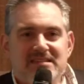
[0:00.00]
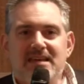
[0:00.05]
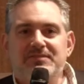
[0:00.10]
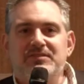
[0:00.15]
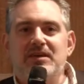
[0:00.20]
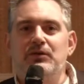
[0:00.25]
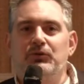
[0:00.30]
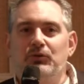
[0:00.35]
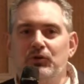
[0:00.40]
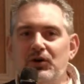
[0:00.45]
that
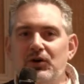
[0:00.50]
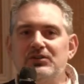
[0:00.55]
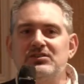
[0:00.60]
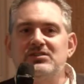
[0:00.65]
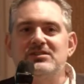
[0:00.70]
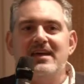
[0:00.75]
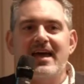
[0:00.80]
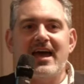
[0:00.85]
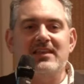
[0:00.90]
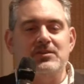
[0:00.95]
they
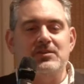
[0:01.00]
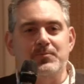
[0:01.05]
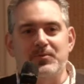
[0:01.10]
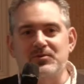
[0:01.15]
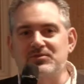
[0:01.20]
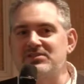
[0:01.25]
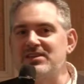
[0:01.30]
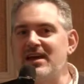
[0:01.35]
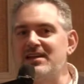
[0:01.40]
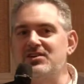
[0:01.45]
looked at the
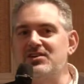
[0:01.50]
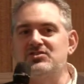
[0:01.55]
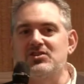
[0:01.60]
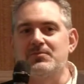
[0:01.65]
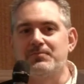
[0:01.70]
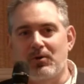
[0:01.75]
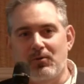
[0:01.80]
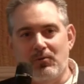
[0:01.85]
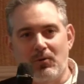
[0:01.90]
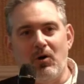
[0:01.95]
percentage
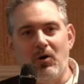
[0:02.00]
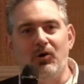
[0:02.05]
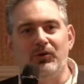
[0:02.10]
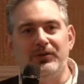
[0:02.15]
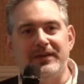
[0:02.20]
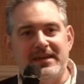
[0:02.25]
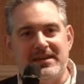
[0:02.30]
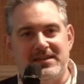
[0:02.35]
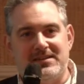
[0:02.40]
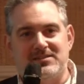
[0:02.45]
of
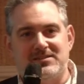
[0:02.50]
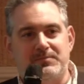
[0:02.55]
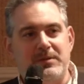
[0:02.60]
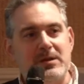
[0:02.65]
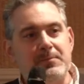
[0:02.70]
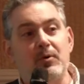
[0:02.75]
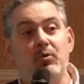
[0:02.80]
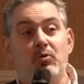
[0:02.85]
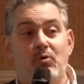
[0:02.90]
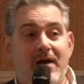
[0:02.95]
parolees,
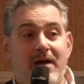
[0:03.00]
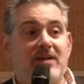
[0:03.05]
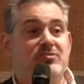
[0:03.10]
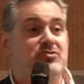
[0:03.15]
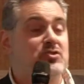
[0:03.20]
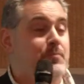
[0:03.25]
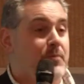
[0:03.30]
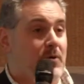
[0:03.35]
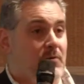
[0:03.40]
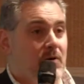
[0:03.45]
people who were
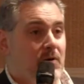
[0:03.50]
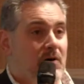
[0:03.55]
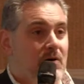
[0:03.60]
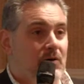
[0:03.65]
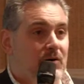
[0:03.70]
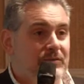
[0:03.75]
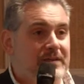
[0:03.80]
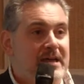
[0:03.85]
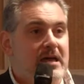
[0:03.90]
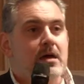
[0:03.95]
actually
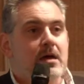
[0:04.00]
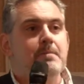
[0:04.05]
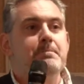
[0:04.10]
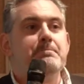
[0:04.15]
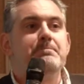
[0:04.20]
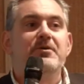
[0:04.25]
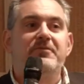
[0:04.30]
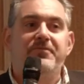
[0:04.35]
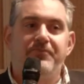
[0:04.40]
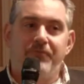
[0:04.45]
paroled,
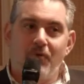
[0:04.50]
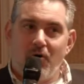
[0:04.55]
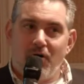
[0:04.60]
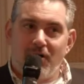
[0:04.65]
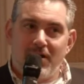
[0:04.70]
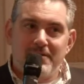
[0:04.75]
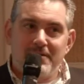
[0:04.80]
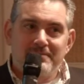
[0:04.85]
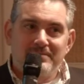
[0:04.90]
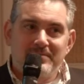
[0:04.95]

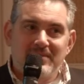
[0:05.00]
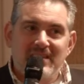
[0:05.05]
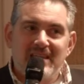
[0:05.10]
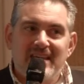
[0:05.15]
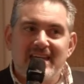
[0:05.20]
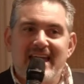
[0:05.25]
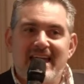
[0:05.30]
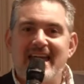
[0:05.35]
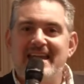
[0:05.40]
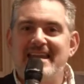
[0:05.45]
before
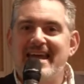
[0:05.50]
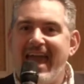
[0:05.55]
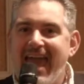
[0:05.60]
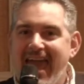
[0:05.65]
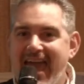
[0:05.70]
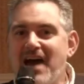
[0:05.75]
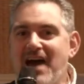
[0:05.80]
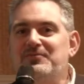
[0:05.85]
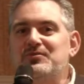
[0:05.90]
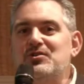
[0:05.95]
and
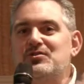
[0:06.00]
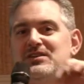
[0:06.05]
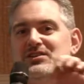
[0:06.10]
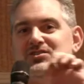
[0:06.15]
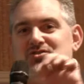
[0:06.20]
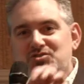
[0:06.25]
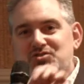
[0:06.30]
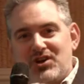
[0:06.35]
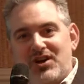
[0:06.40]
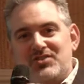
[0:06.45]
after
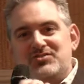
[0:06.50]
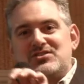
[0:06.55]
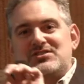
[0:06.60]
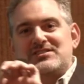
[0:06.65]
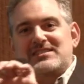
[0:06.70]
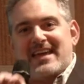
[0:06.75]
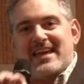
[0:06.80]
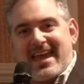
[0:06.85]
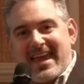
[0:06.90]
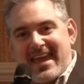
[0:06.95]
these
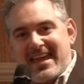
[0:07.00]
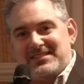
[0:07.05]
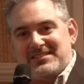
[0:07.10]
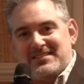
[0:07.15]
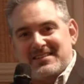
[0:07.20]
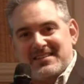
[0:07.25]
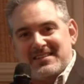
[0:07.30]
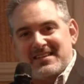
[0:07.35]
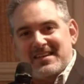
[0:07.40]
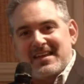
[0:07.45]
judges
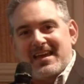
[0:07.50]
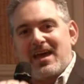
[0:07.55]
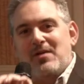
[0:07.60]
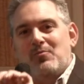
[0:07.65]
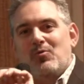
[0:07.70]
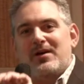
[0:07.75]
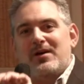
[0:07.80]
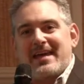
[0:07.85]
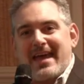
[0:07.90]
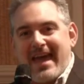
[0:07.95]
ate.
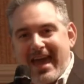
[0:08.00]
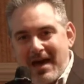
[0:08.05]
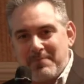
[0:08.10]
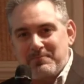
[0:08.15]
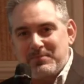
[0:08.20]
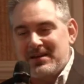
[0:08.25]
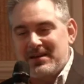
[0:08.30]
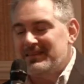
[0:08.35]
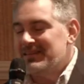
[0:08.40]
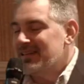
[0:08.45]
And what
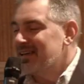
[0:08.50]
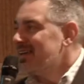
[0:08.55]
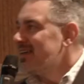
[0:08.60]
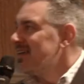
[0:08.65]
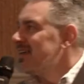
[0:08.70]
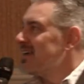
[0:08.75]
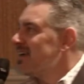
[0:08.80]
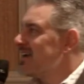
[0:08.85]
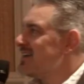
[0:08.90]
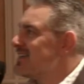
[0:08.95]
happened
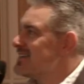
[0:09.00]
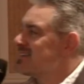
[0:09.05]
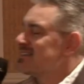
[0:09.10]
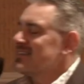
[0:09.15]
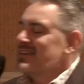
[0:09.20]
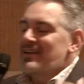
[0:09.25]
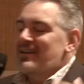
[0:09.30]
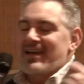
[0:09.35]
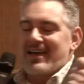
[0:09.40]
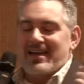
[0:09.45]

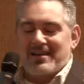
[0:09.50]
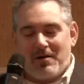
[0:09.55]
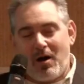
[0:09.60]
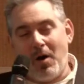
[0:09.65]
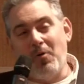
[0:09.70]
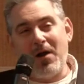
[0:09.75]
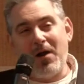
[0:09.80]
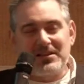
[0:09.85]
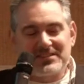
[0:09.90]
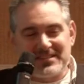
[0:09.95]
is
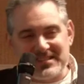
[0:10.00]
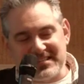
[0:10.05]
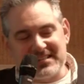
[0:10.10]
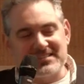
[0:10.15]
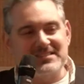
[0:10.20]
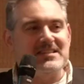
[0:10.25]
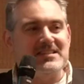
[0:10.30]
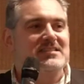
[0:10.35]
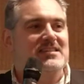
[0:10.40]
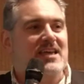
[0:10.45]
around
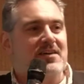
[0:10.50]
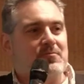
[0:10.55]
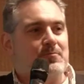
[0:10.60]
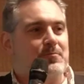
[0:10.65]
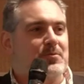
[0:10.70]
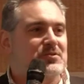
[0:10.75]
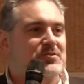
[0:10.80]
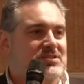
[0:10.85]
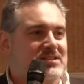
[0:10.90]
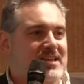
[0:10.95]

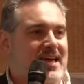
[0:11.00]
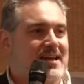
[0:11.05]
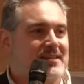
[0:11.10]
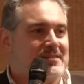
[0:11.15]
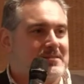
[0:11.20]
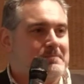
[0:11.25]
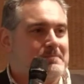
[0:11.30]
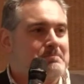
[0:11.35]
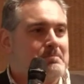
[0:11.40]
67%